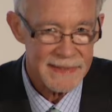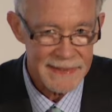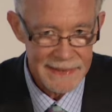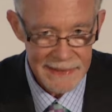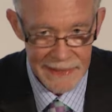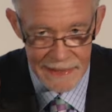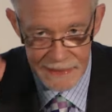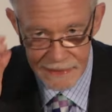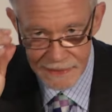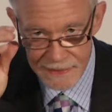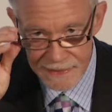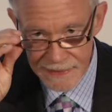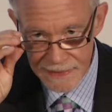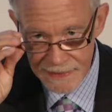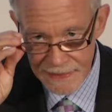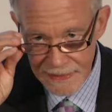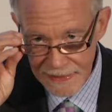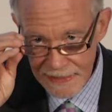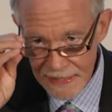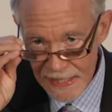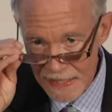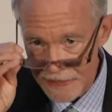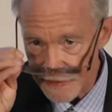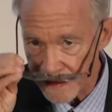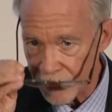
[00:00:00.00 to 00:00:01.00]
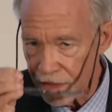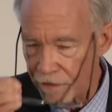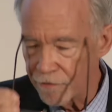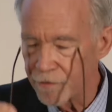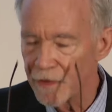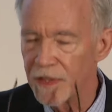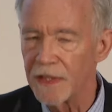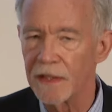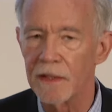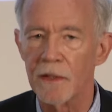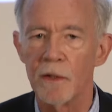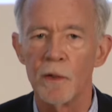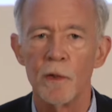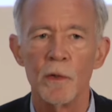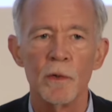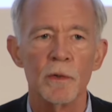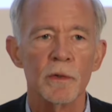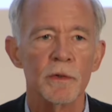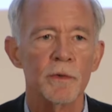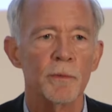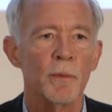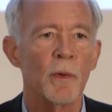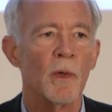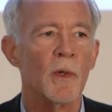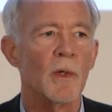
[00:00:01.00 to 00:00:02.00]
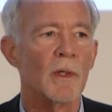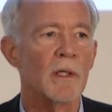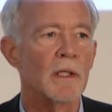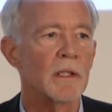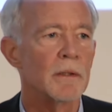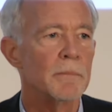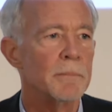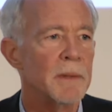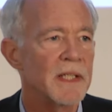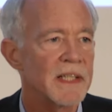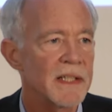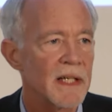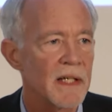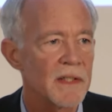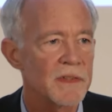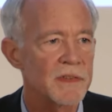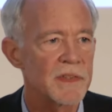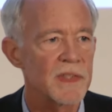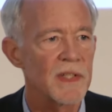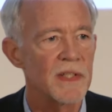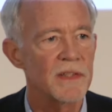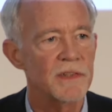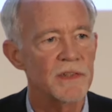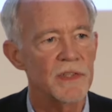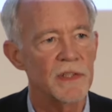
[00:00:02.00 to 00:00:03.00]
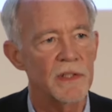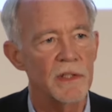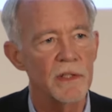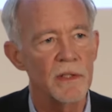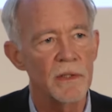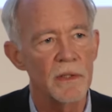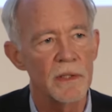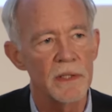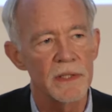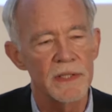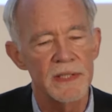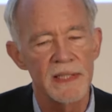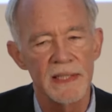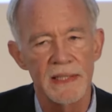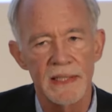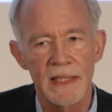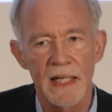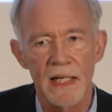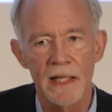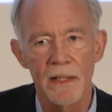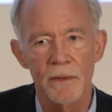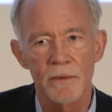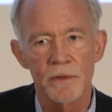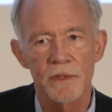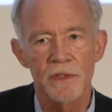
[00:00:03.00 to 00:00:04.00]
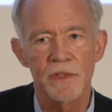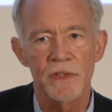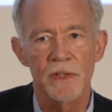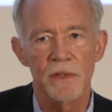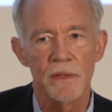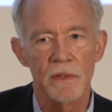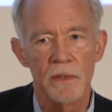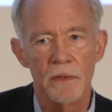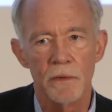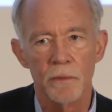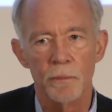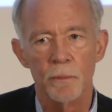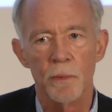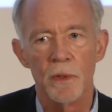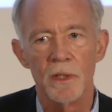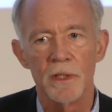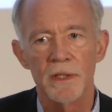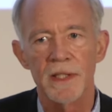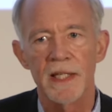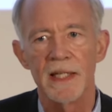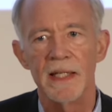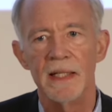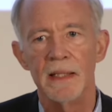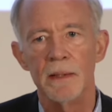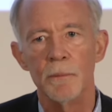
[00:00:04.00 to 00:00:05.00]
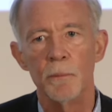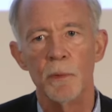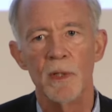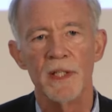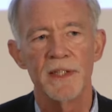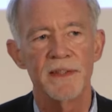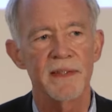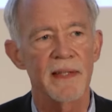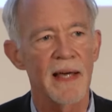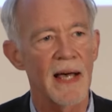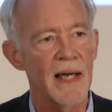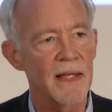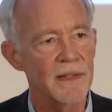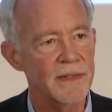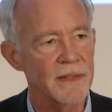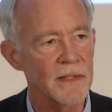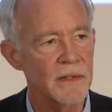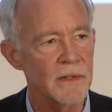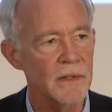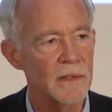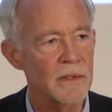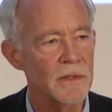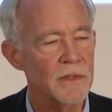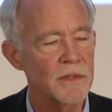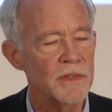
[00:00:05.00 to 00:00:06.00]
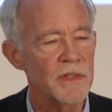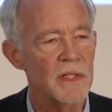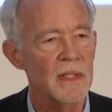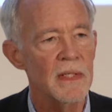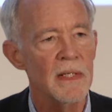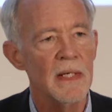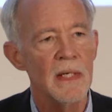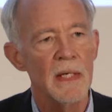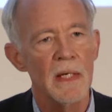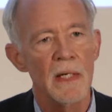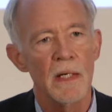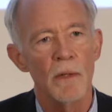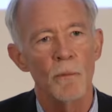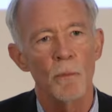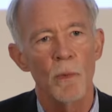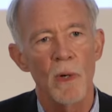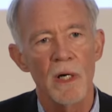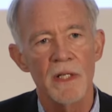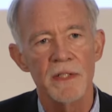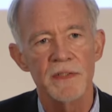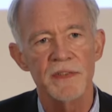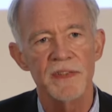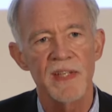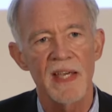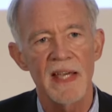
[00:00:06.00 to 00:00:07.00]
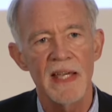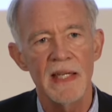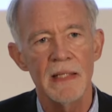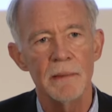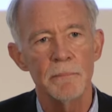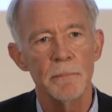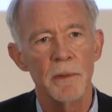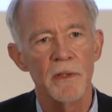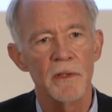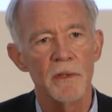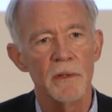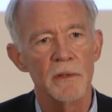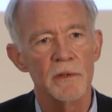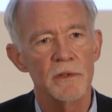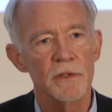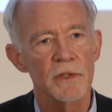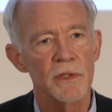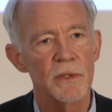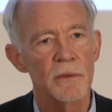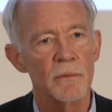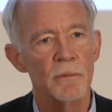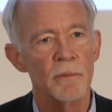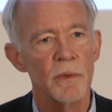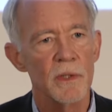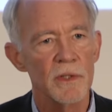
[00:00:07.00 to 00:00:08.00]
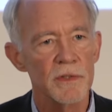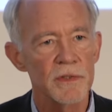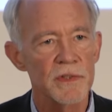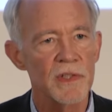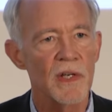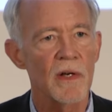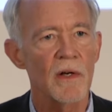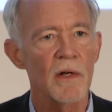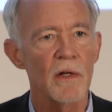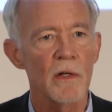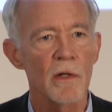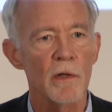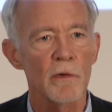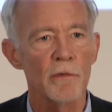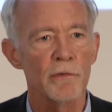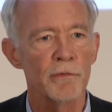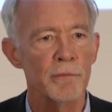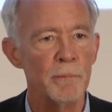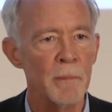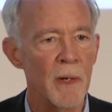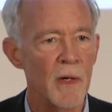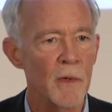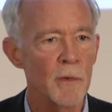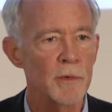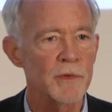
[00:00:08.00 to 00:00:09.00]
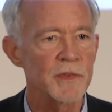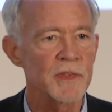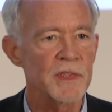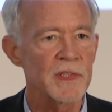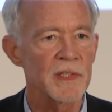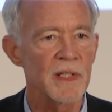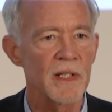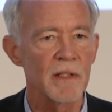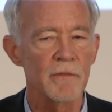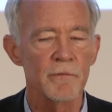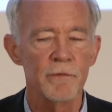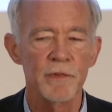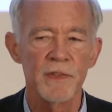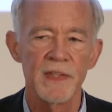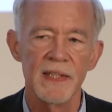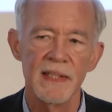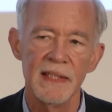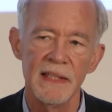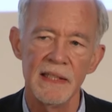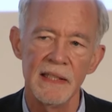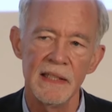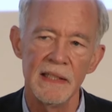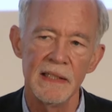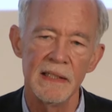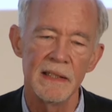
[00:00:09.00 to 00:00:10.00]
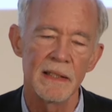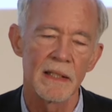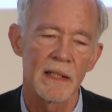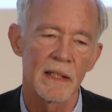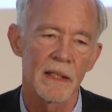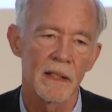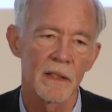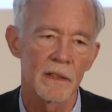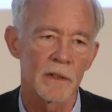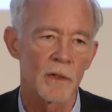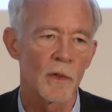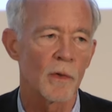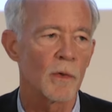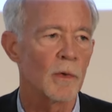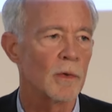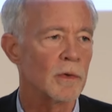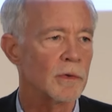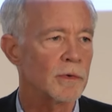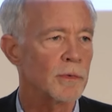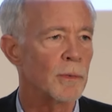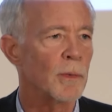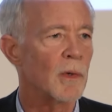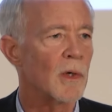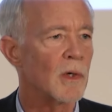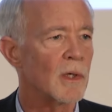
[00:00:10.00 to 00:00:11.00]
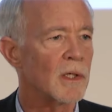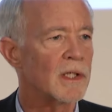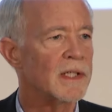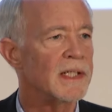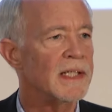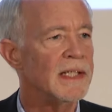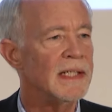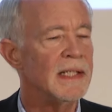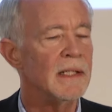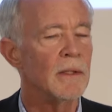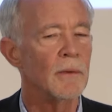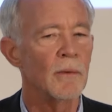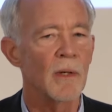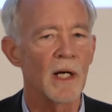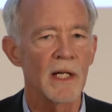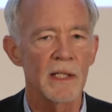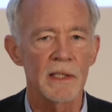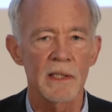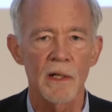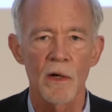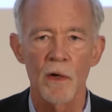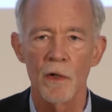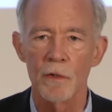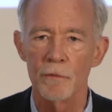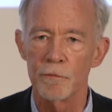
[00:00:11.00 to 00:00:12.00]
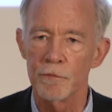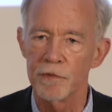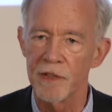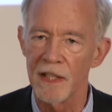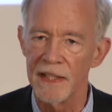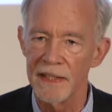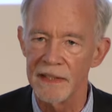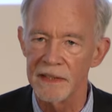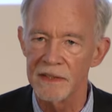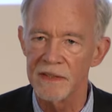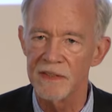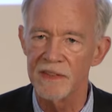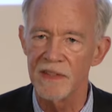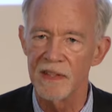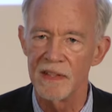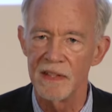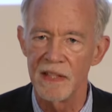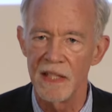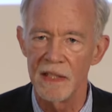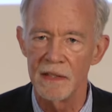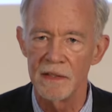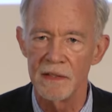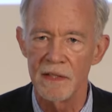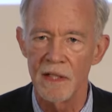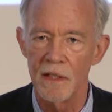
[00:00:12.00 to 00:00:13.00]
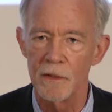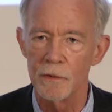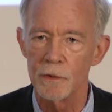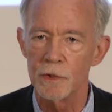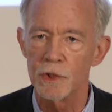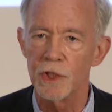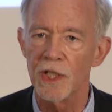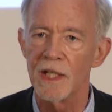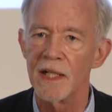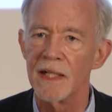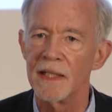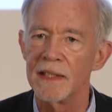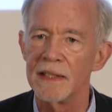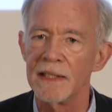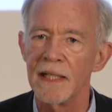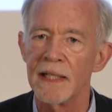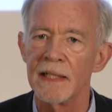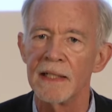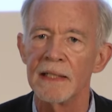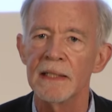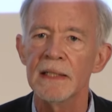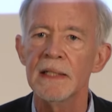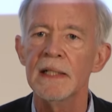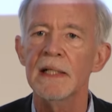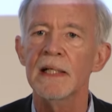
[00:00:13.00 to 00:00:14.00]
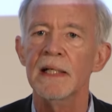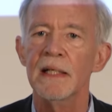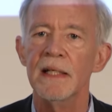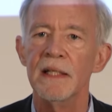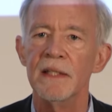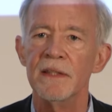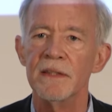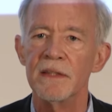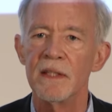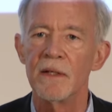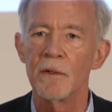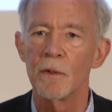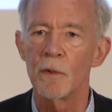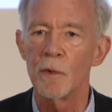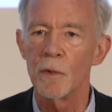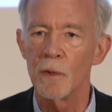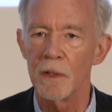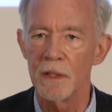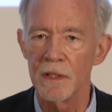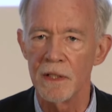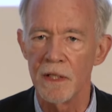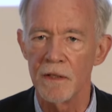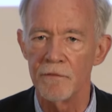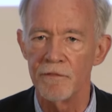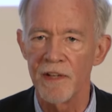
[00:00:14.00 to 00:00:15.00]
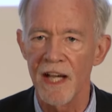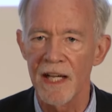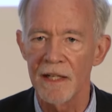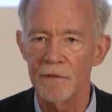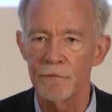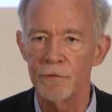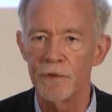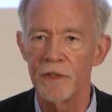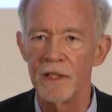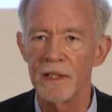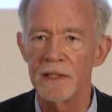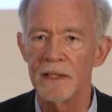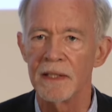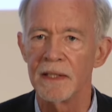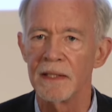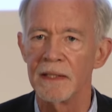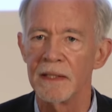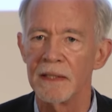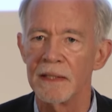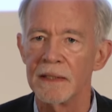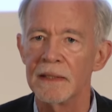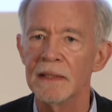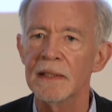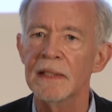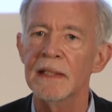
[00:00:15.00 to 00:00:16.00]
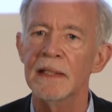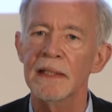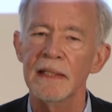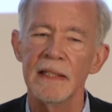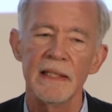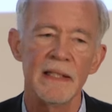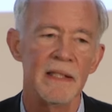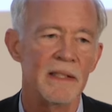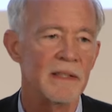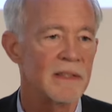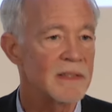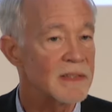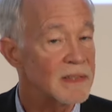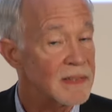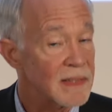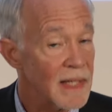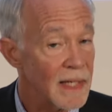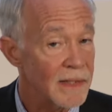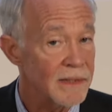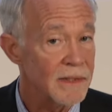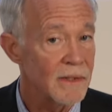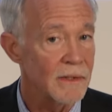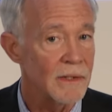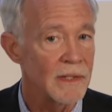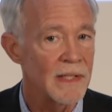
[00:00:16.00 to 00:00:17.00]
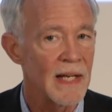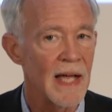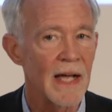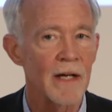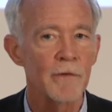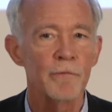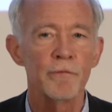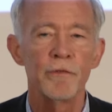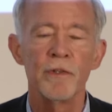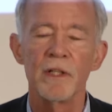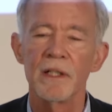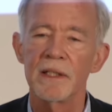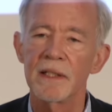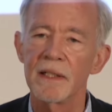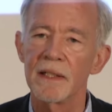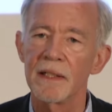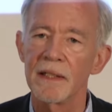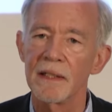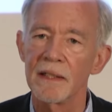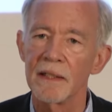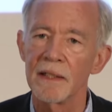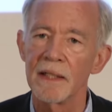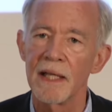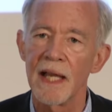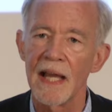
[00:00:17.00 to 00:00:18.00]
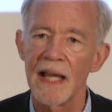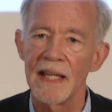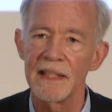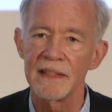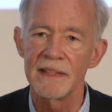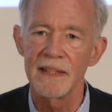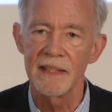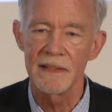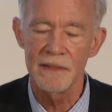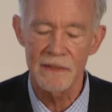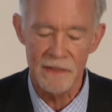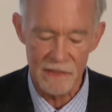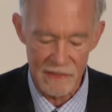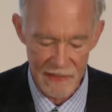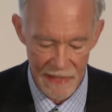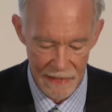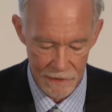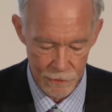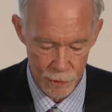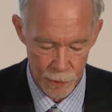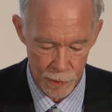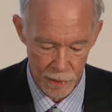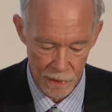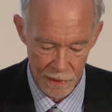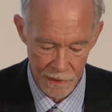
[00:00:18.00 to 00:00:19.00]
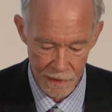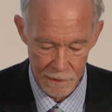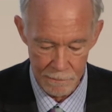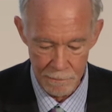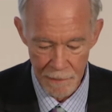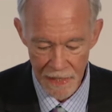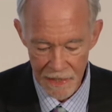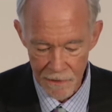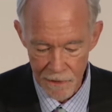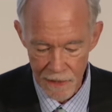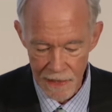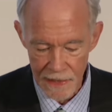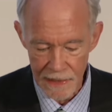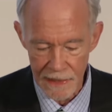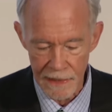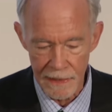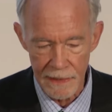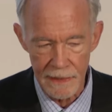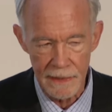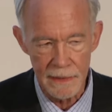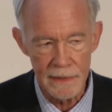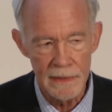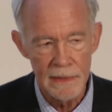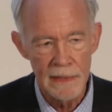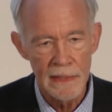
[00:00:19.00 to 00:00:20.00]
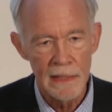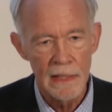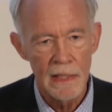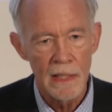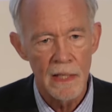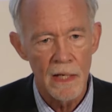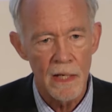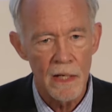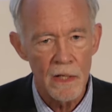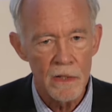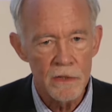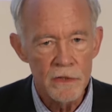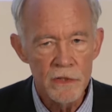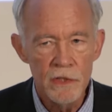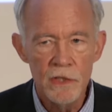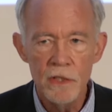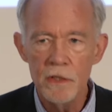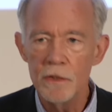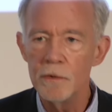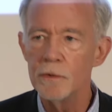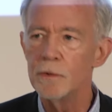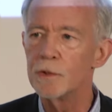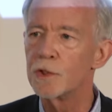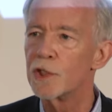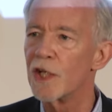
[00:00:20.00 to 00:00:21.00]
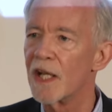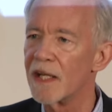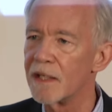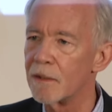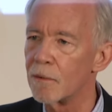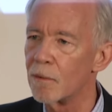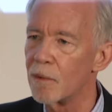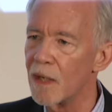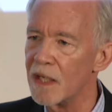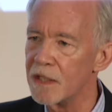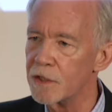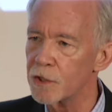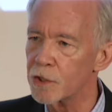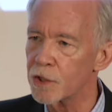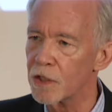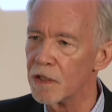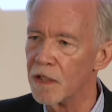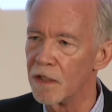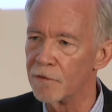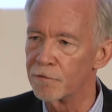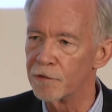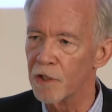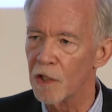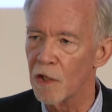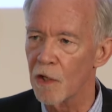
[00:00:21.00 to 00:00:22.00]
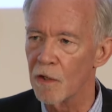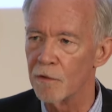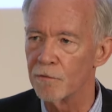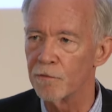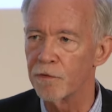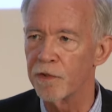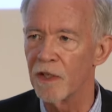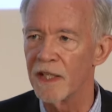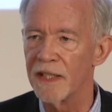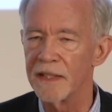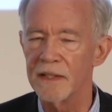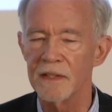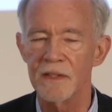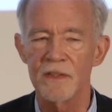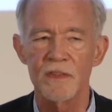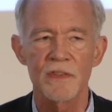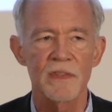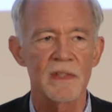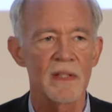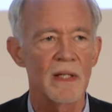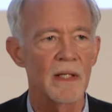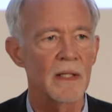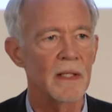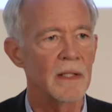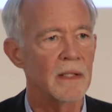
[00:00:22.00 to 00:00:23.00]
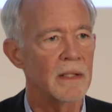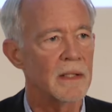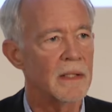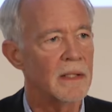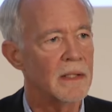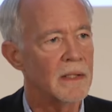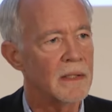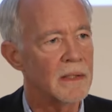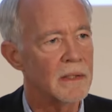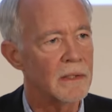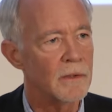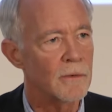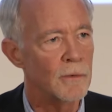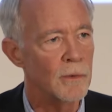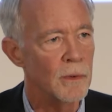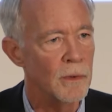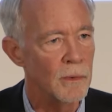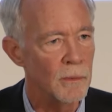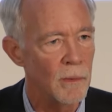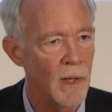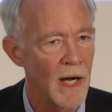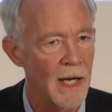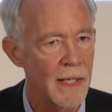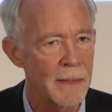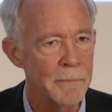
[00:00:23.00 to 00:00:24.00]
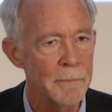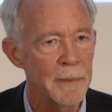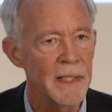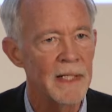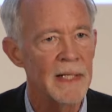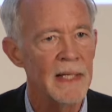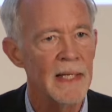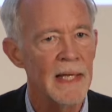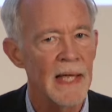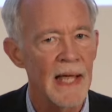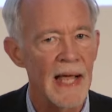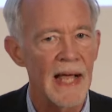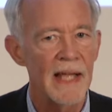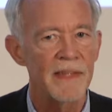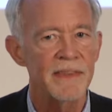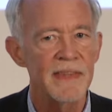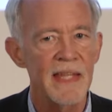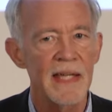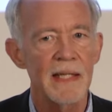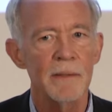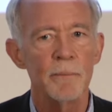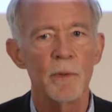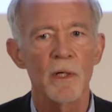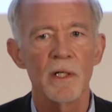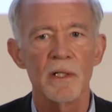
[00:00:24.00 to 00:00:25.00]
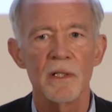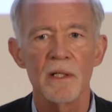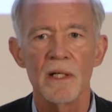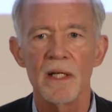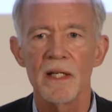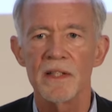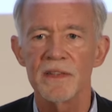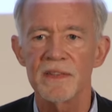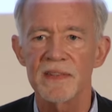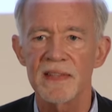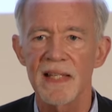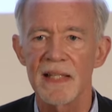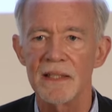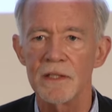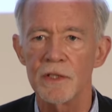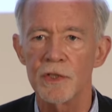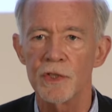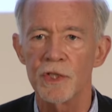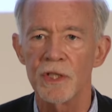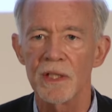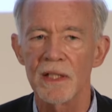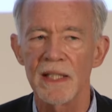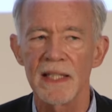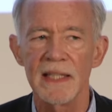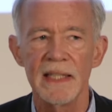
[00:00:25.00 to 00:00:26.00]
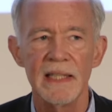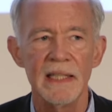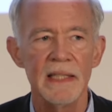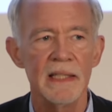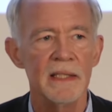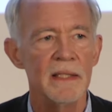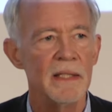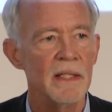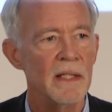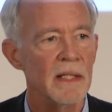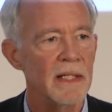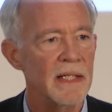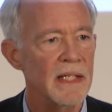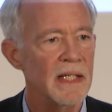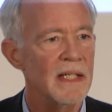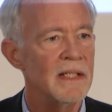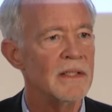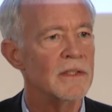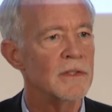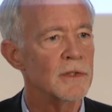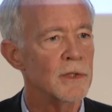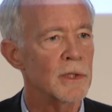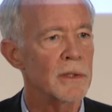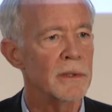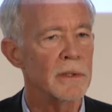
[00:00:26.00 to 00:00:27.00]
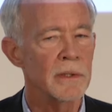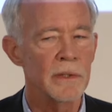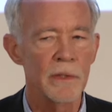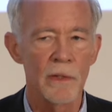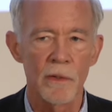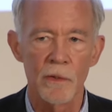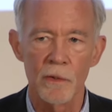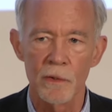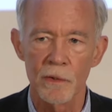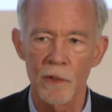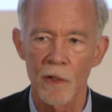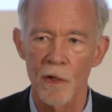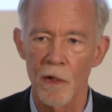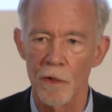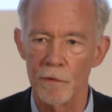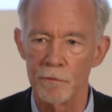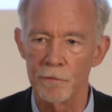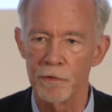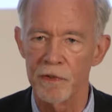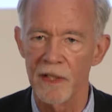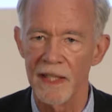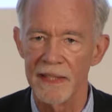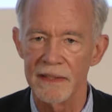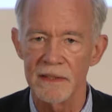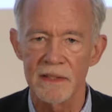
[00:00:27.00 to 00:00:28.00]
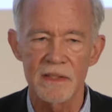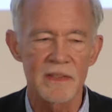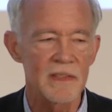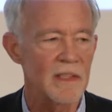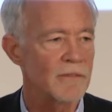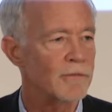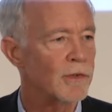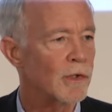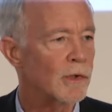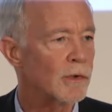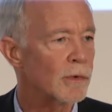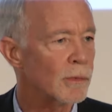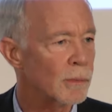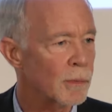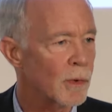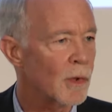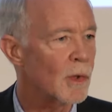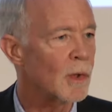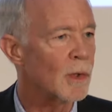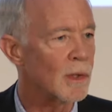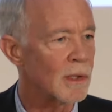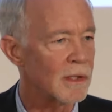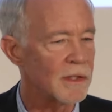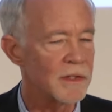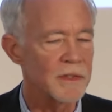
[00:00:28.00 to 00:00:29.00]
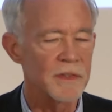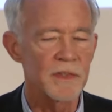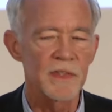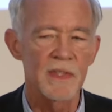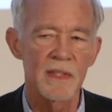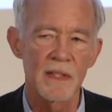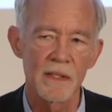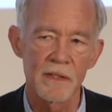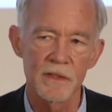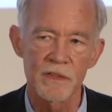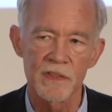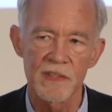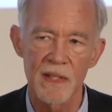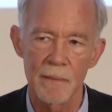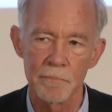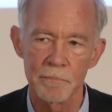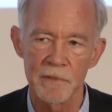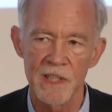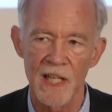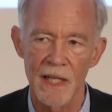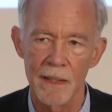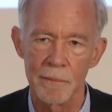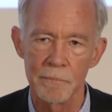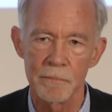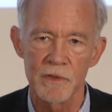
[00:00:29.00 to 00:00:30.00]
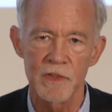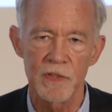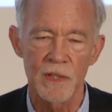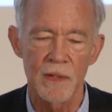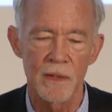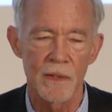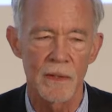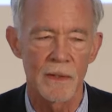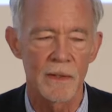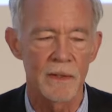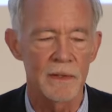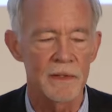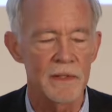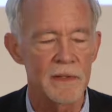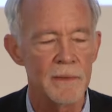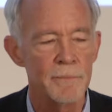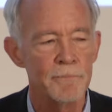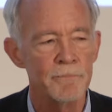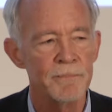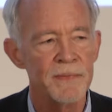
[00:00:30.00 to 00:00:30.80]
since the end of the Cold War, because the Security Council working with others was able to resolve most of the uh, Cold War era conflicts in Indochina, in the Horn of Africa, in Southern Africa, and in Central America, a new generation of conflicts uh, grew up, and they were essentially internal conflicts, civil wars, they're sometimes called.